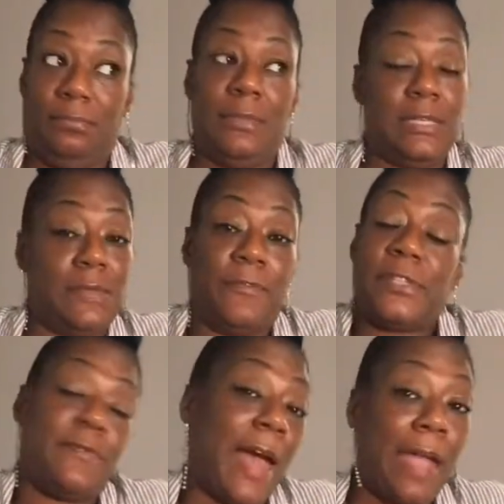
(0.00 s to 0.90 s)
Is a
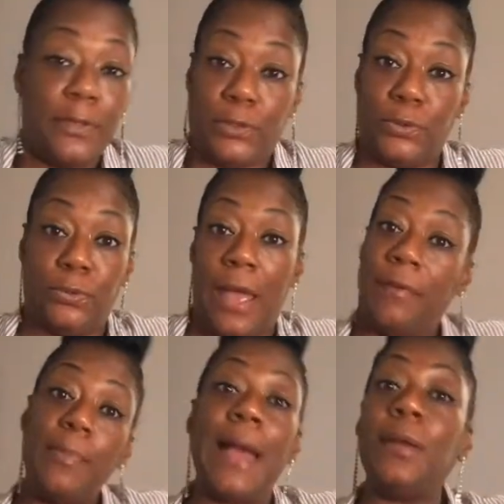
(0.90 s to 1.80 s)
survival tool.
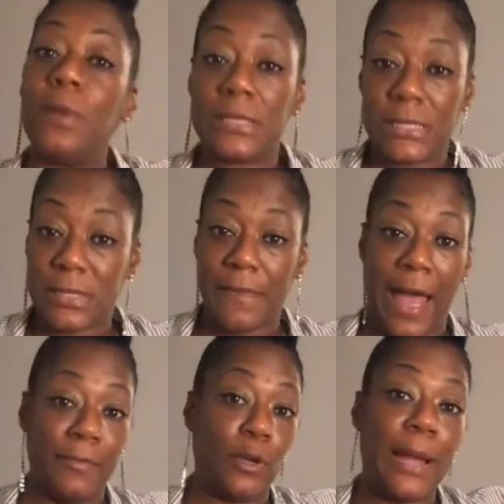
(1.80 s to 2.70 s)
Everybody wants to survive.
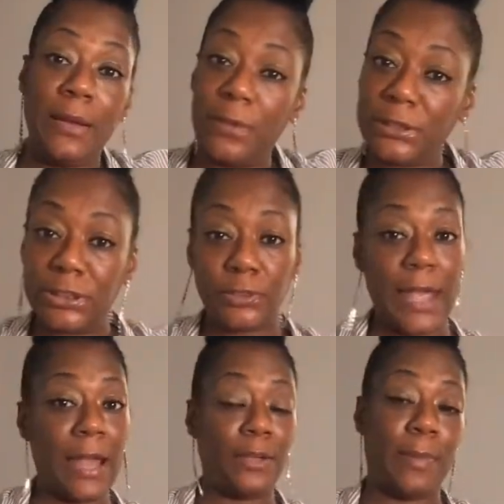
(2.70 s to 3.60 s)
Nobody wants to
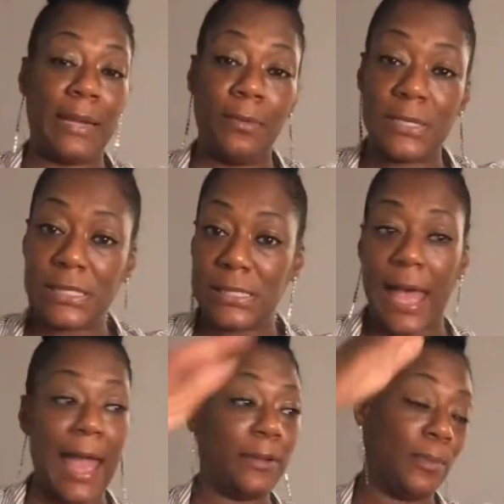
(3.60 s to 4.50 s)
drown. Nobody wants to
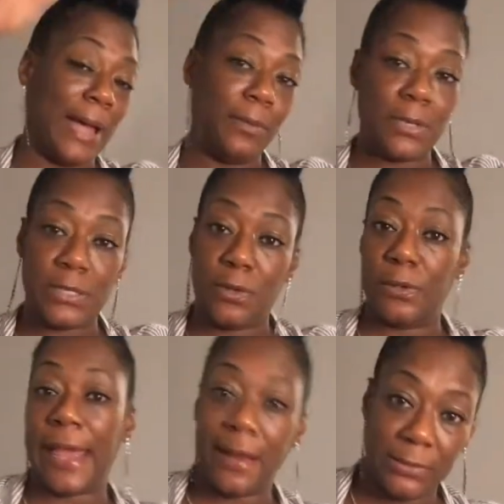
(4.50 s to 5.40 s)
die. Nobody wants to go
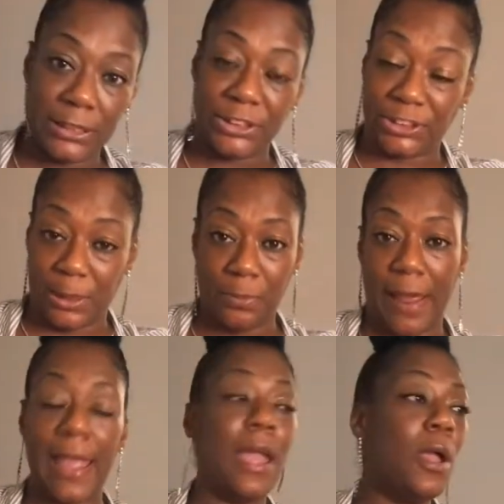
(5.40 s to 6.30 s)
down with the ship,
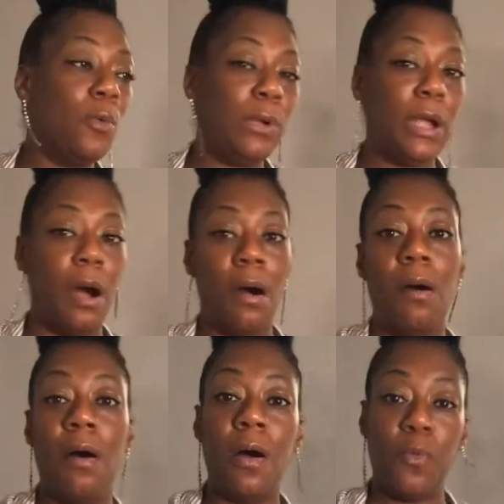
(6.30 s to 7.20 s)
right? We
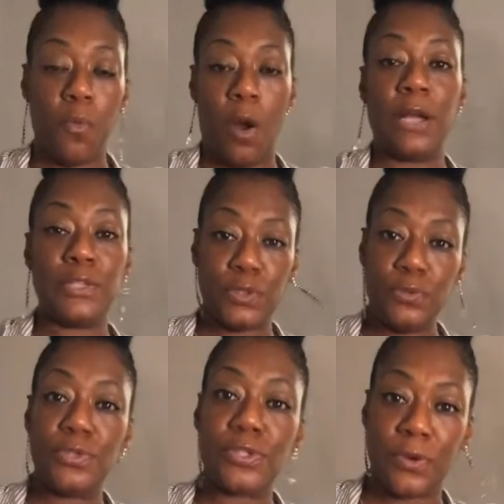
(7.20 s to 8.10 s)
all want to
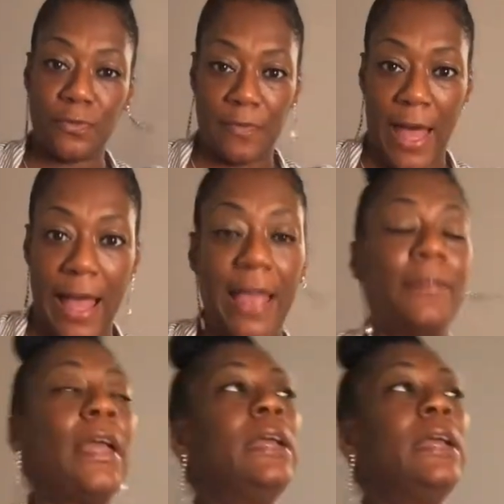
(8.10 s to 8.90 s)
survive.